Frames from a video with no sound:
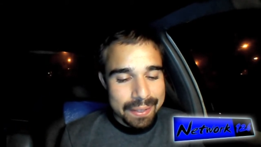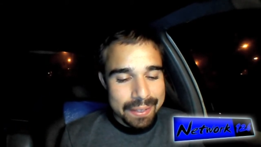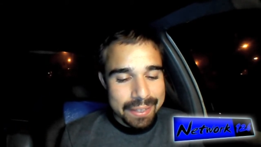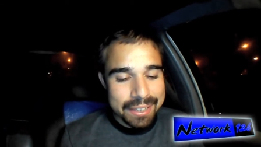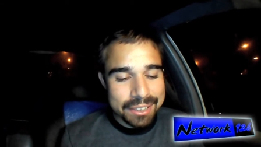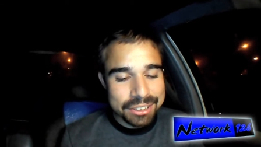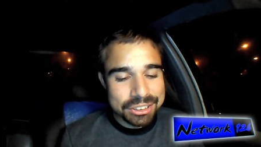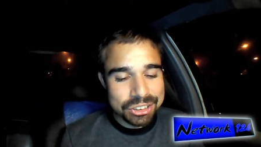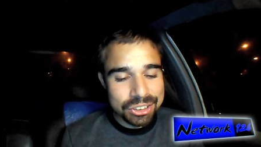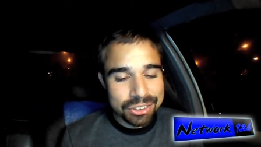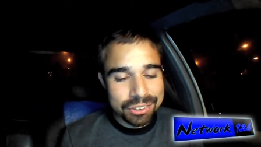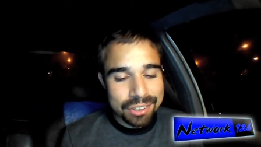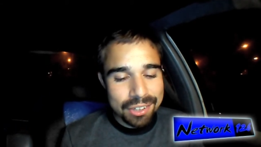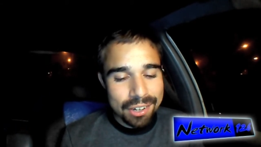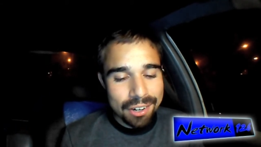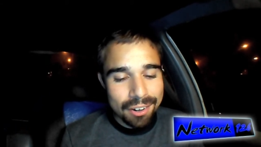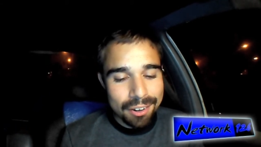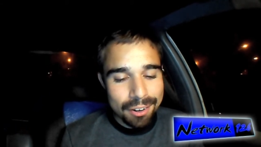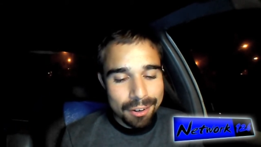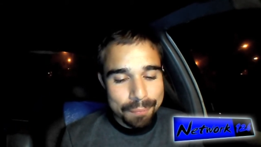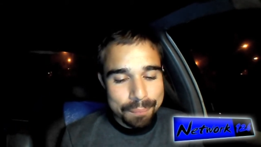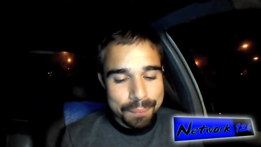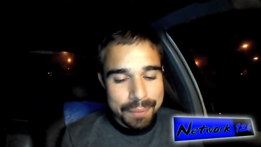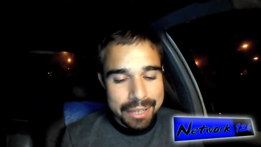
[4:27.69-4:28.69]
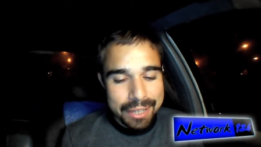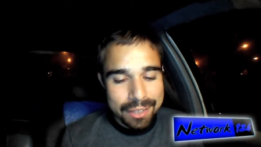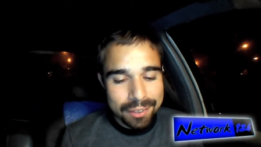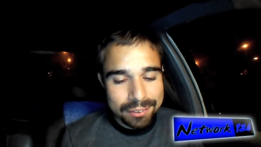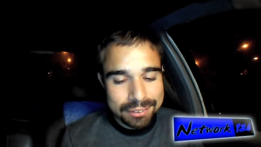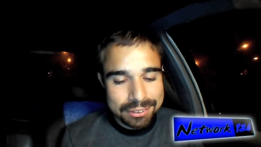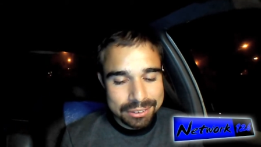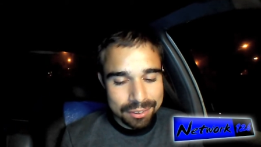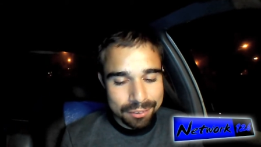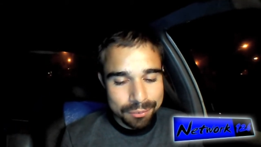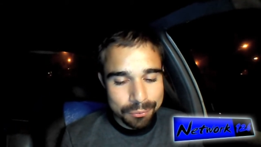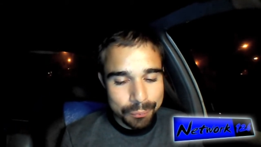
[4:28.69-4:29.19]
He should call
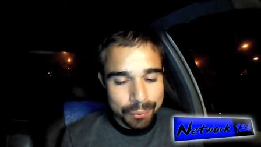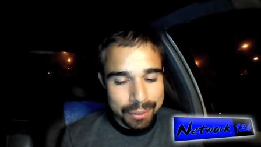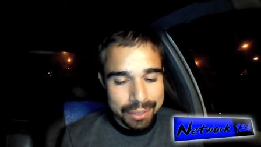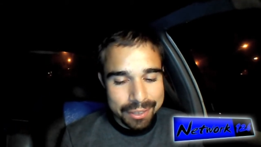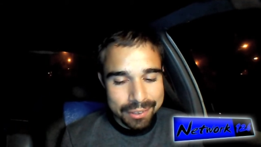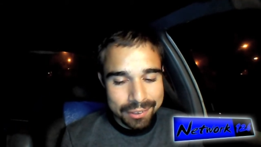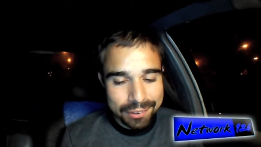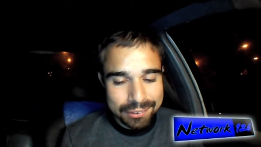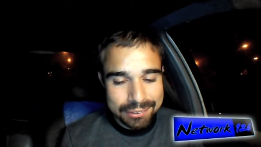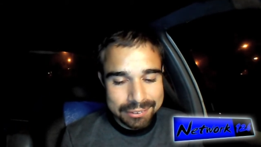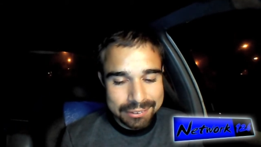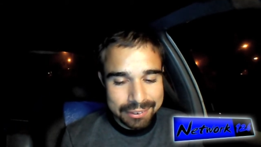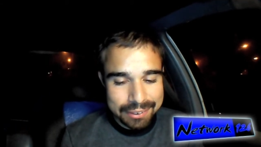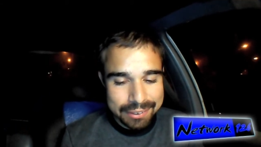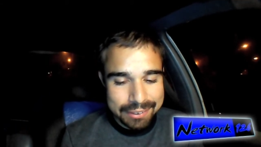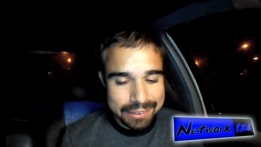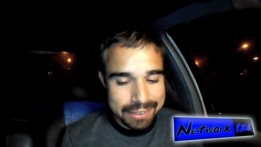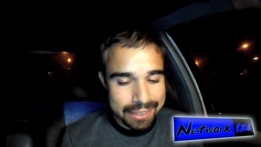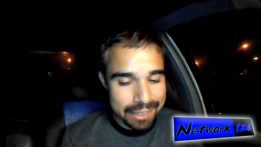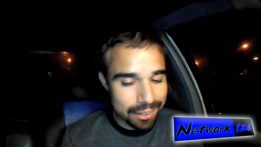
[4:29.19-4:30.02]
Meals on Wheels and